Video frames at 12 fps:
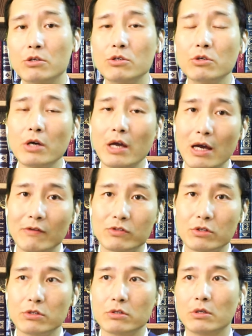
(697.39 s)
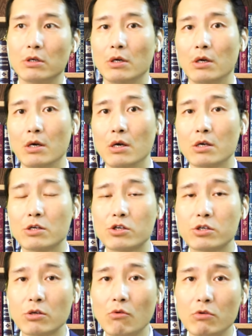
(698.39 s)
You have to
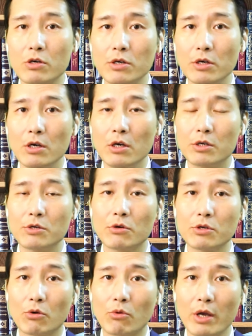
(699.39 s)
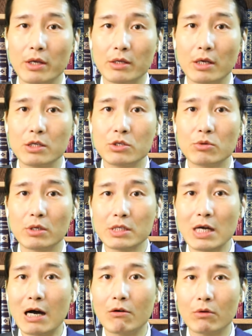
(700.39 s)
soak your urine into
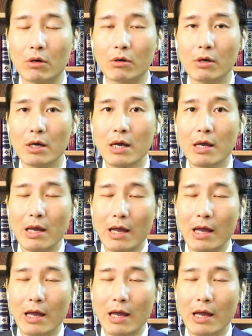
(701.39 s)
a towel